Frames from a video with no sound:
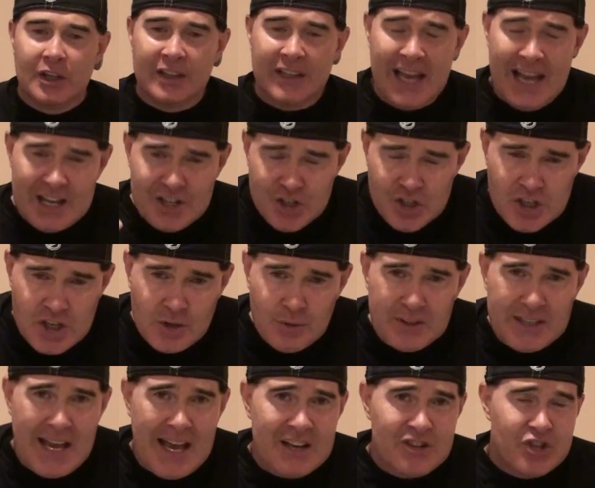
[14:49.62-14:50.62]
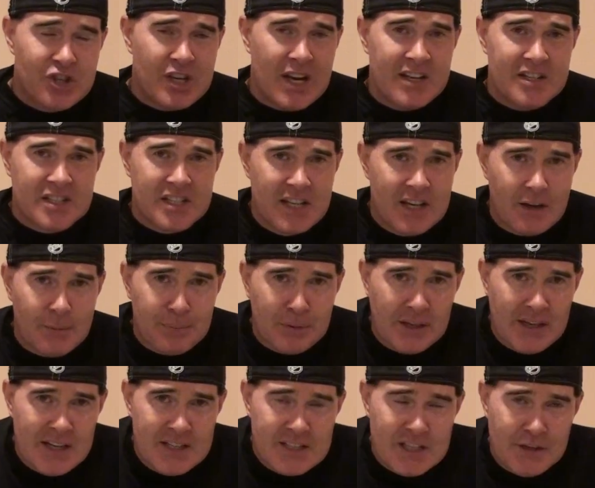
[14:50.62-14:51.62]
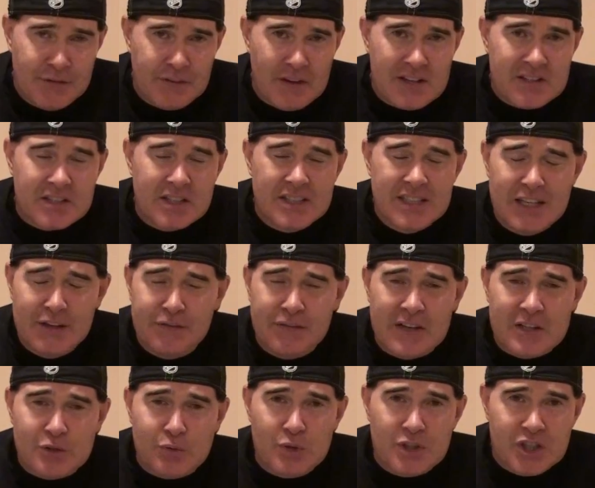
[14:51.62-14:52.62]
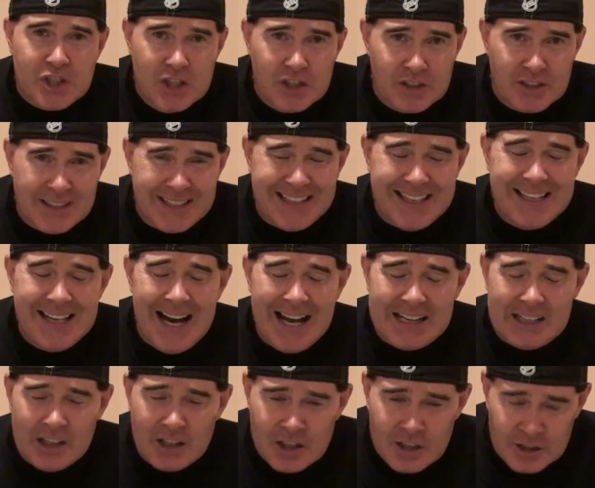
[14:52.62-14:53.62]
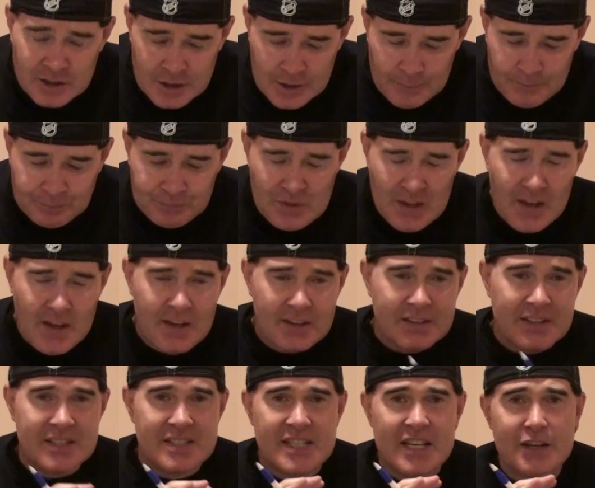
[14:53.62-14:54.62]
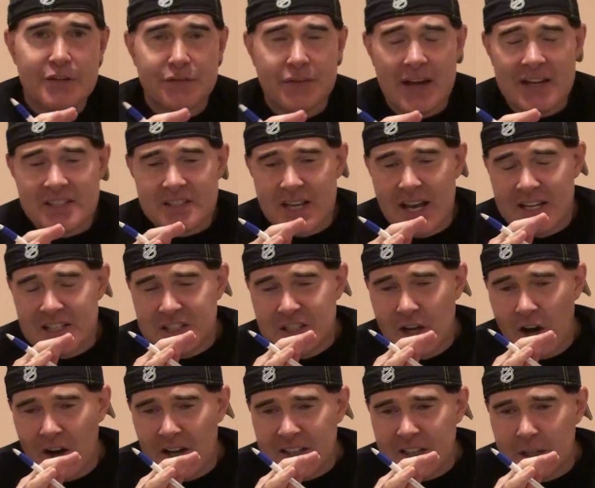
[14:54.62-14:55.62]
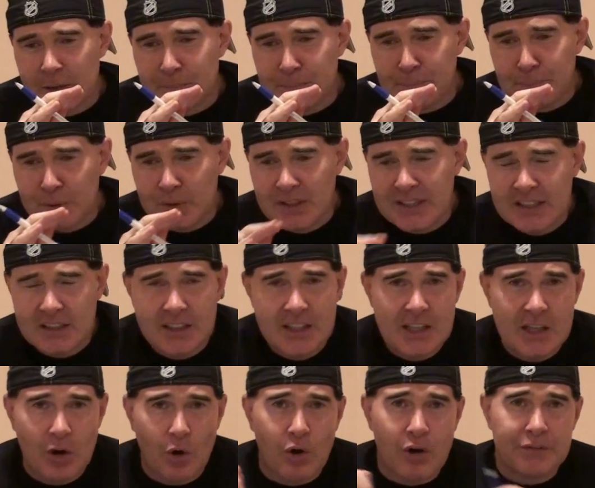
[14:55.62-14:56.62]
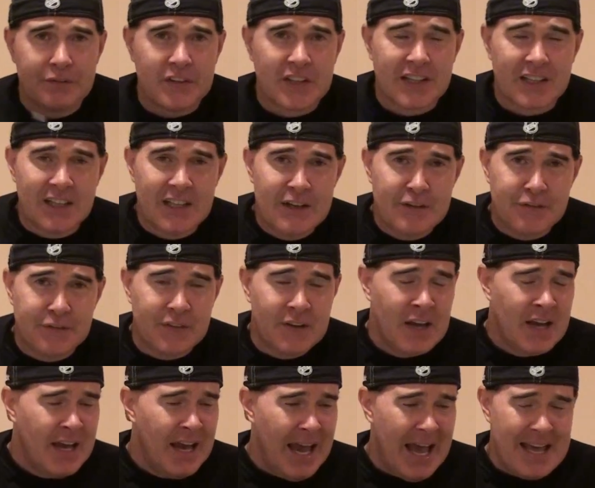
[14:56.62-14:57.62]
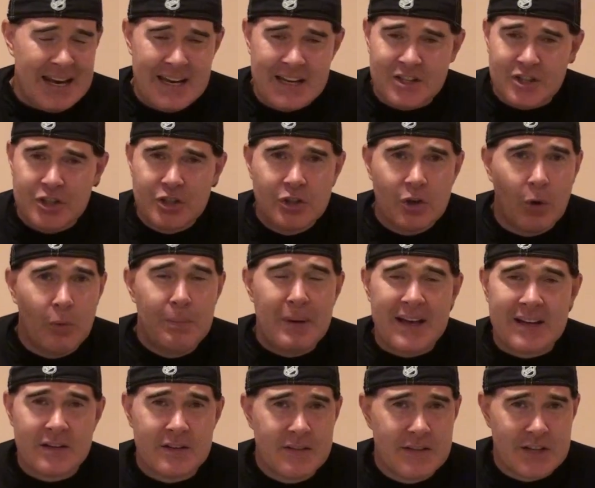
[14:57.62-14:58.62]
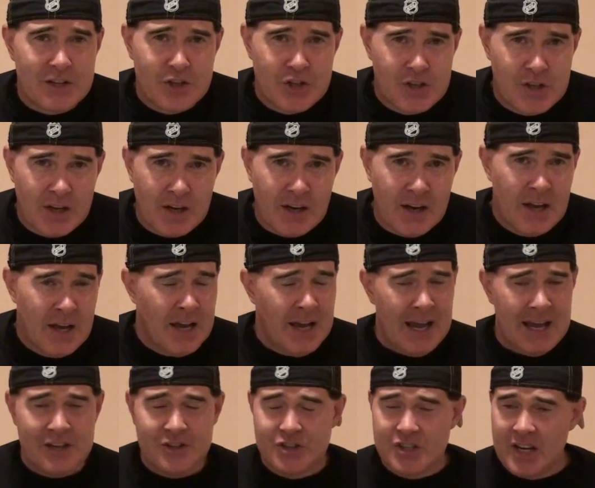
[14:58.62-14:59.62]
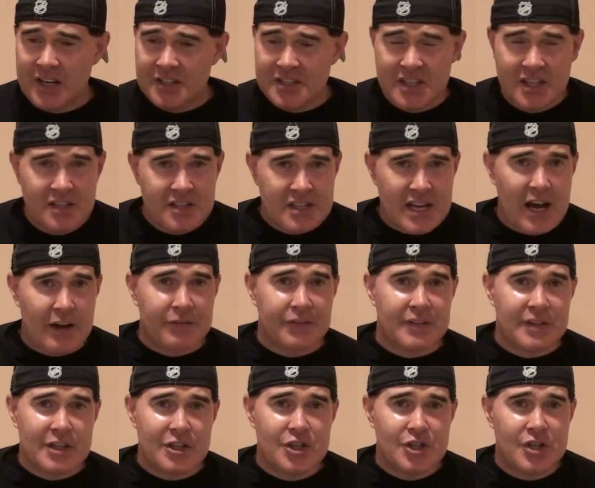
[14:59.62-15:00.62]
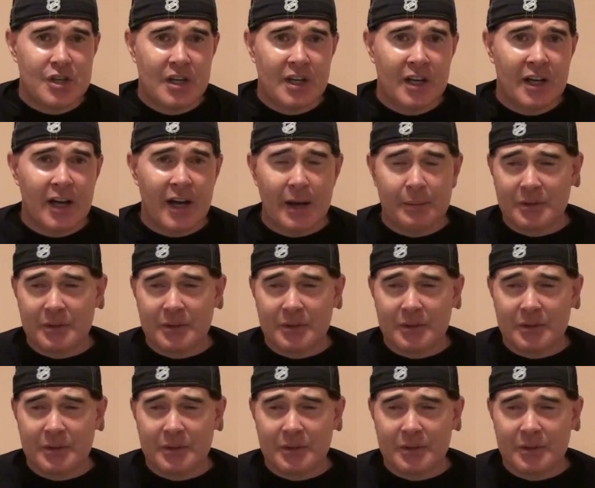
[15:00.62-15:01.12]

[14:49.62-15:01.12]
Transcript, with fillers: Last year when they had Shazier playing defense, the defense was good. He got hurt. The defense has gone completely off a cliff, and it's no better this year. And Shazier's out for this year.